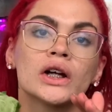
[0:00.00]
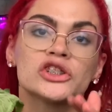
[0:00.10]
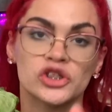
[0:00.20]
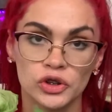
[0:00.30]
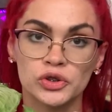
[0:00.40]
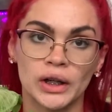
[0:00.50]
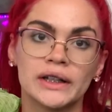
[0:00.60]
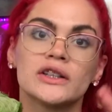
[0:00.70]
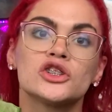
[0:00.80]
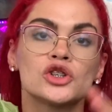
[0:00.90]

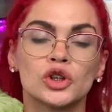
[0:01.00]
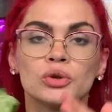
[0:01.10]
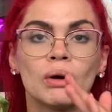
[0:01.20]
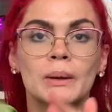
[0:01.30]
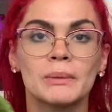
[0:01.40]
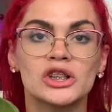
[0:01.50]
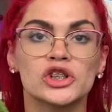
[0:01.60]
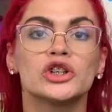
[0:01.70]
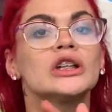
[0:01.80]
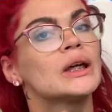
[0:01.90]
children, so you want to make sure
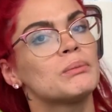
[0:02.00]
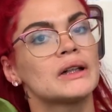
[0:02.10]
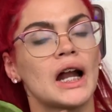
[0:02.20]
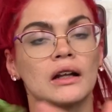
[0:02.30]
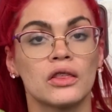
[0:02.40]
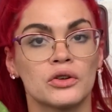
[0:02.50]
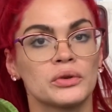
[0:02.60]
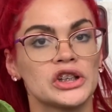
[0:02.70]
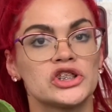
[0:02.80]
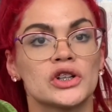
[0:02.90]
you keep it out of the
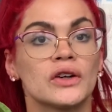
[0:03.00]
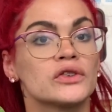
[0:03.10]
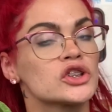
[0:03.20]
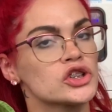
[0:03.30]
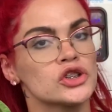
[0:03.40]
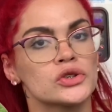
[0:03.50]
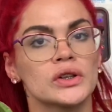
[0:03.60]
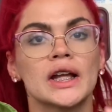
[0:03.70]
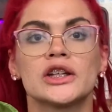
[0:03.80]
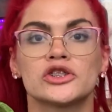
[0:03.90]
reach of your
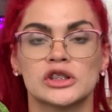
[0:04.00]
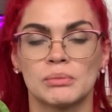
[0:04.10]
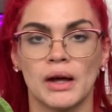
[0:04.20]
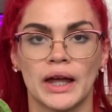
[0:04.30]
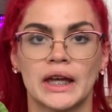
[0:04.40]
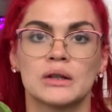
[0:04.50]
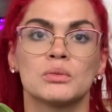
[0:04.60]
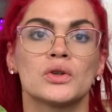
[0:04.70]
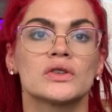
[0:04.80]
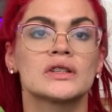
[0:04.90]
children and your small
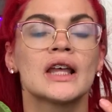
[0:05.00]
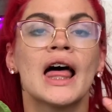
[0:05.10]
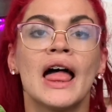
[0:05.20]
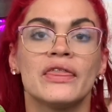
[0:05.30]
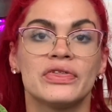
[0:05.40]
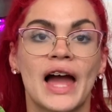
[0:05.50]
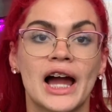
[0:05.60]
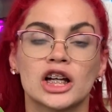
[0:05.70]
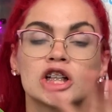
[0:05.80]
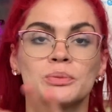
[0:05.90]
animals
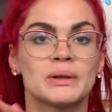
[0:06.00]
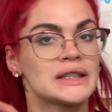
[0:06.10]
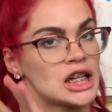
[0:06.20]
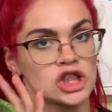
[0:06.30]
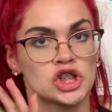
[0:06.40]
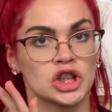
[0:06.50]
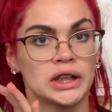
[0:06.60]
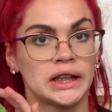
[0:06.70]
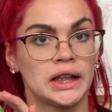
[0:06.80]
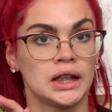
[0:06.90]
that could
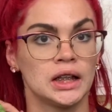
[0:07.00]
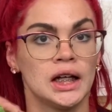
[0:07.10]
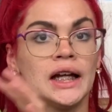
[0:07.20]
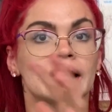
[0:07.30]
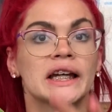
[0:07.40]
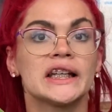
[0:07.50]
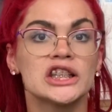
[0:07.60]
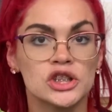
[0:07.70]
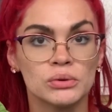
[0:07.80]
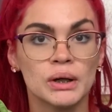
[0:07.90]
potentially get
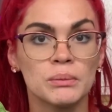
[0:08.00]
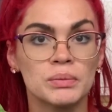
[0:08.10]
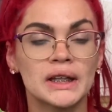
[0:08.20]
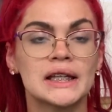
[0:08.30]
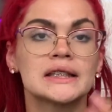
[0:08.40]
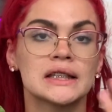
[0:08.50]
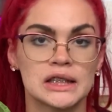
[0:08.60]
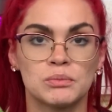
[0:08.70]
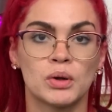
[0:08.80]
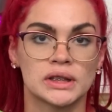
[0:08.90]
into it, because it is
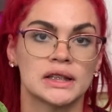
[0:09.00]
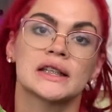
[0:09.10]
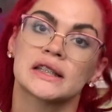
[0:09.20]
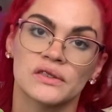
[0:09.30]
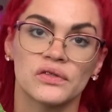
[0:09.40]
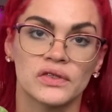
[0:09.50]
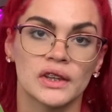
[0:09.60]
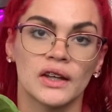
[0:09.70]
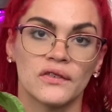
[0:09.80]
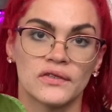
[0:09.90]
poisonous
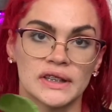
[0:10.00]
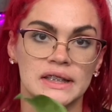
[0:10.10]
if it's